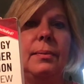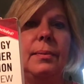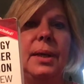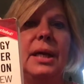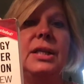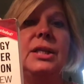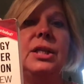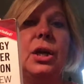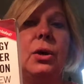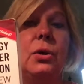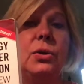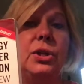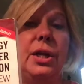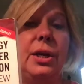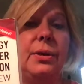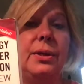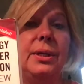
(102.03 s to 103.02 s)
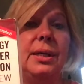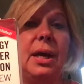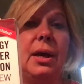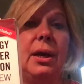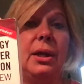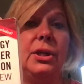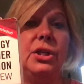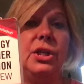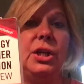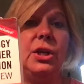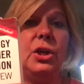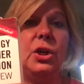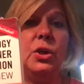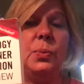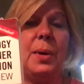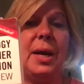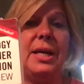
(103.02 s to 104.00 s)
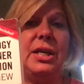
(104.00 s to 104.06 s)
Adult Gerontology Nurse
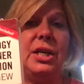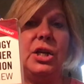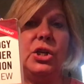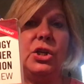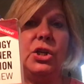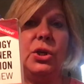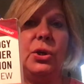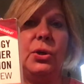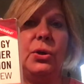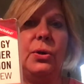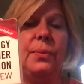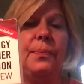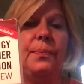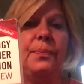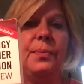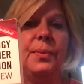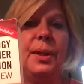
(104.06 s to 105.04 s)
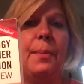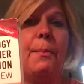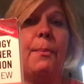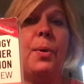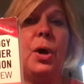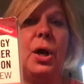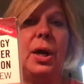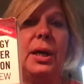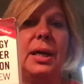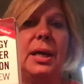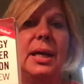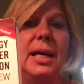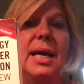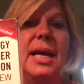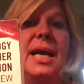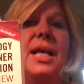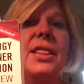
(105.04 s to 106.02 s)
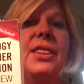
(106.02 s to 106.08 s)
Practitioner book.
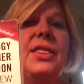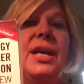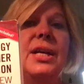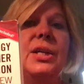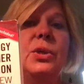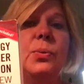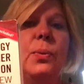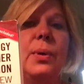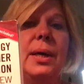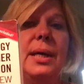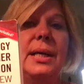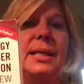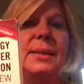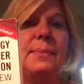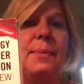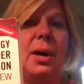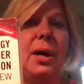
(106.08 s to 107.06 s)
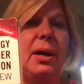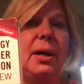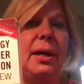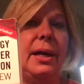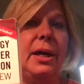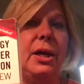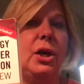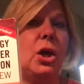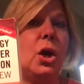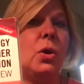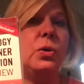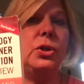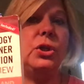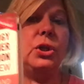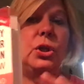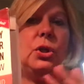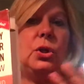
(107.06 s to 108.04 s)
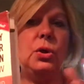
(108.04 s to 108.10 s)
This was my
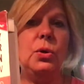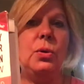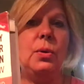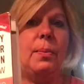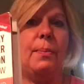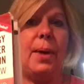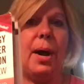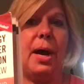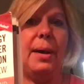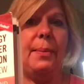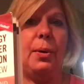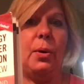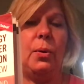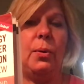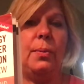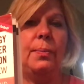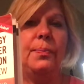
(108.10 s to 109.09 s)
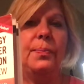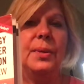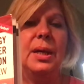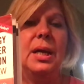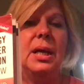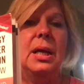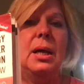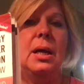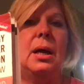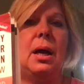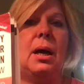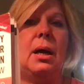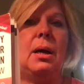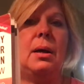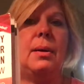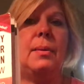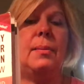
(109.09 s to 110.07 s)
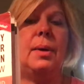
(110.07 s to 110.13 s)
go-to Bible.
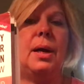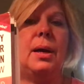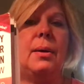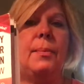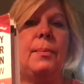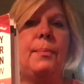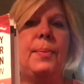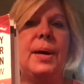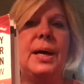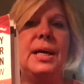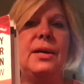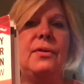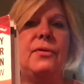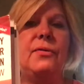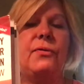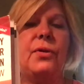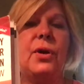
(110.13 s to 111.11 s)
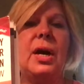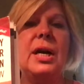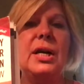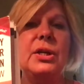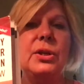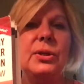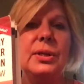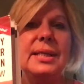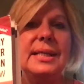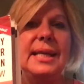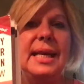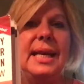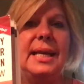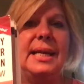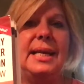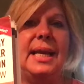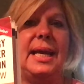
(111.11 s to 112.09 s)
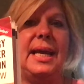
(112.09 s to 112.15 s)
But for
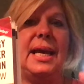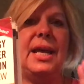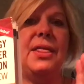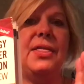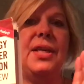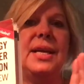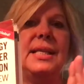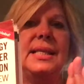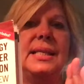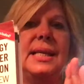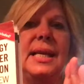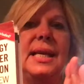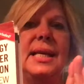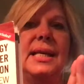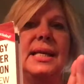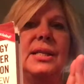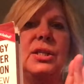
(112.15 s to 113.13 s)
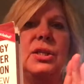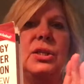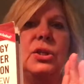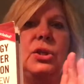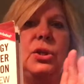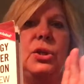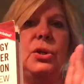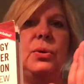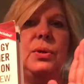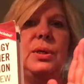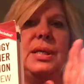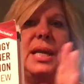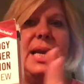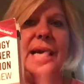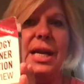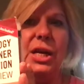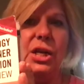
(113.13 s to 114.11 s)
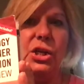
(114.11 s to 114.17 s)
understanding, this is to
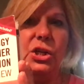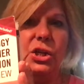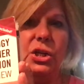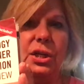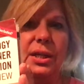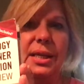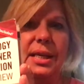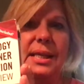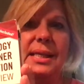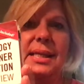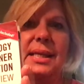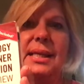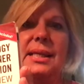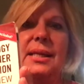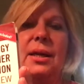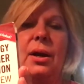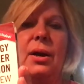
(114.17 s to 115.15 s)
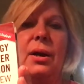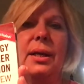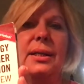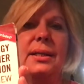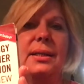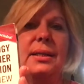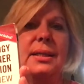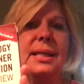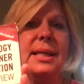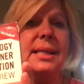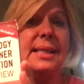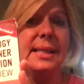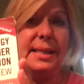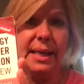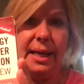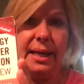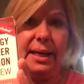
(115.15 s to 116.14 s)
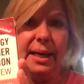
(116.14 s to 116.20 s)
teach. This is not to
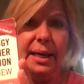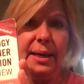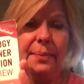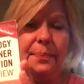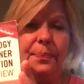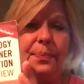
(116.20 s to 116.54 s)
study.